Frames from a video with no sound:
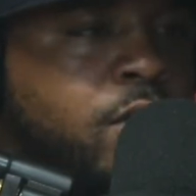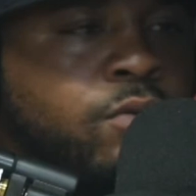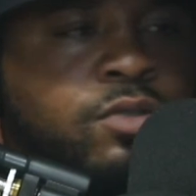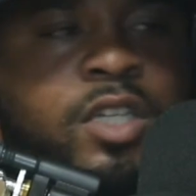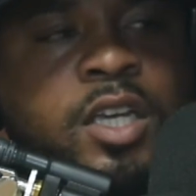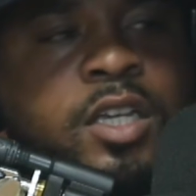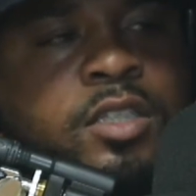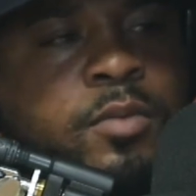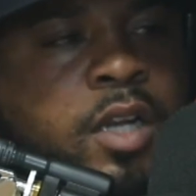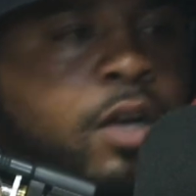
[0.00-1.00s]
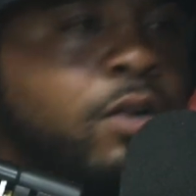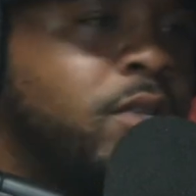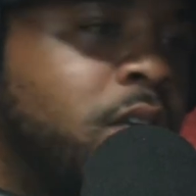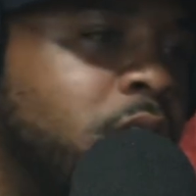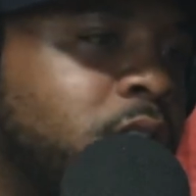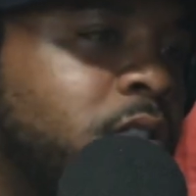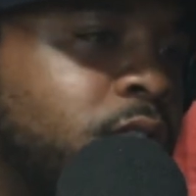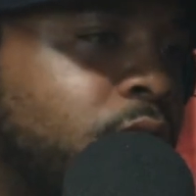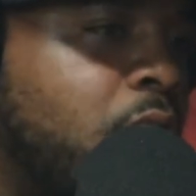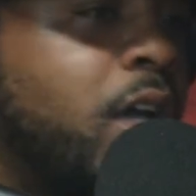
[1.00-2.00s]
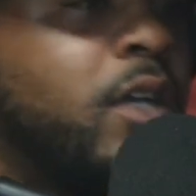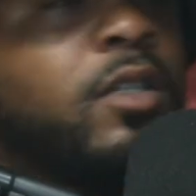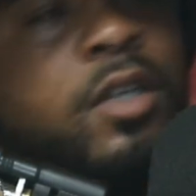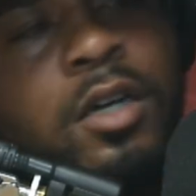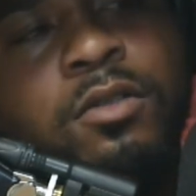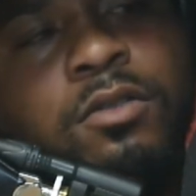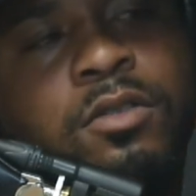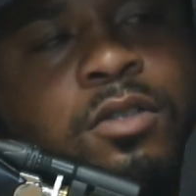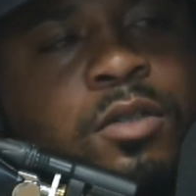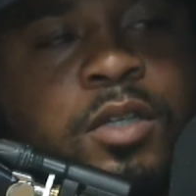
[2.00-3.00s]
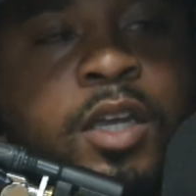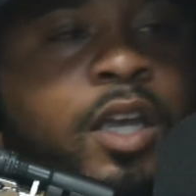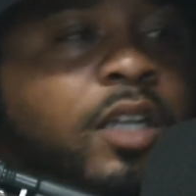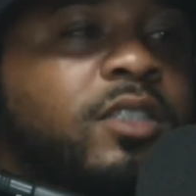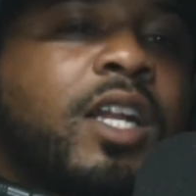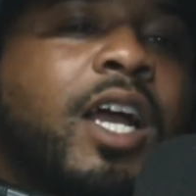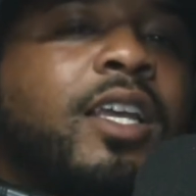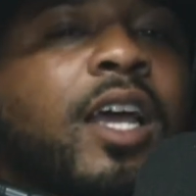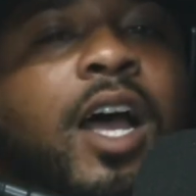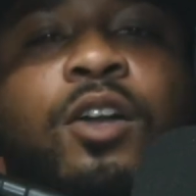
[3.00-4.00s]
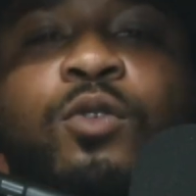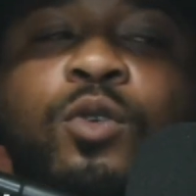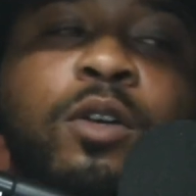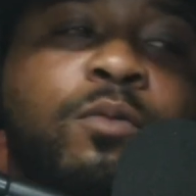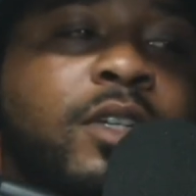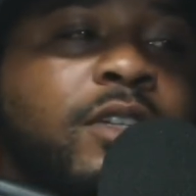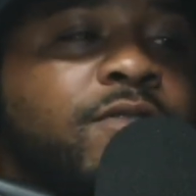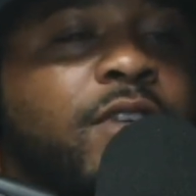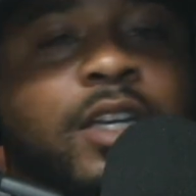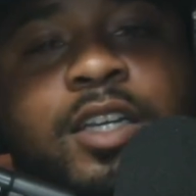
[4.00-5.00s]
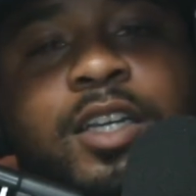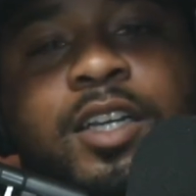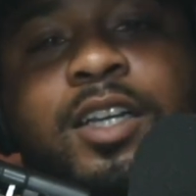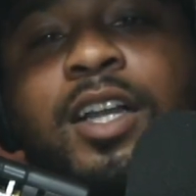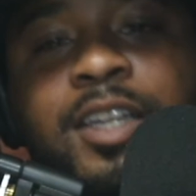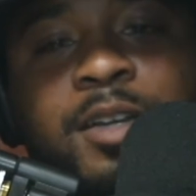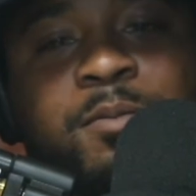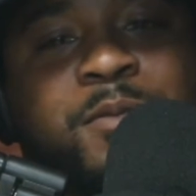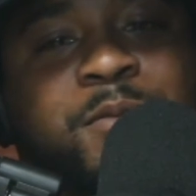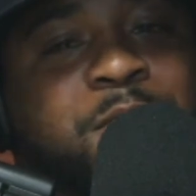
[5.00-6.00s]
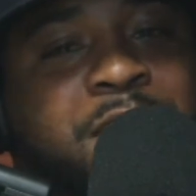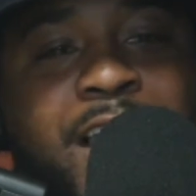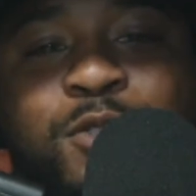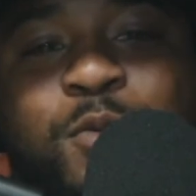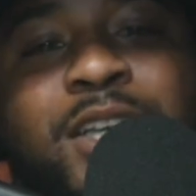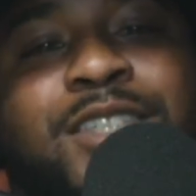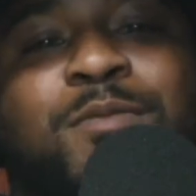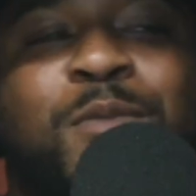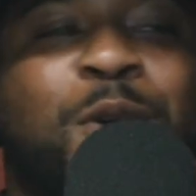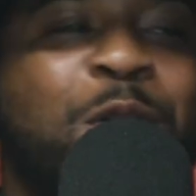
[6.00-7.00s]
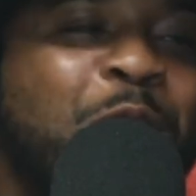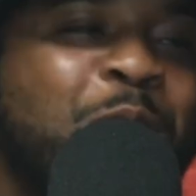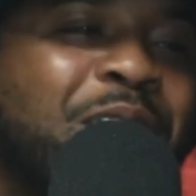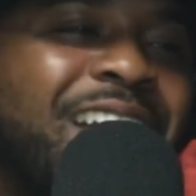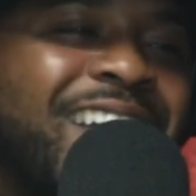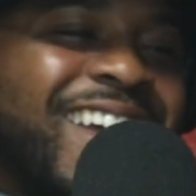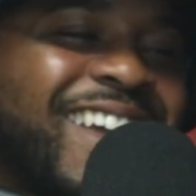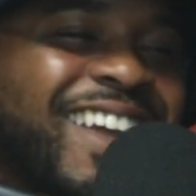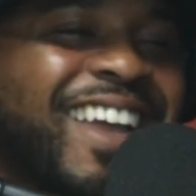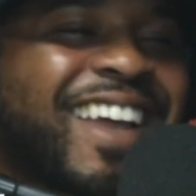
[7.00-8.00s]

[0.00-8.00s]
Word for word: no J's to be like oh yeah this is fly. Truth. No, you Truth. know, shit. I can, I grew up wearing fucking them K Swiss, all Stop black. Playing.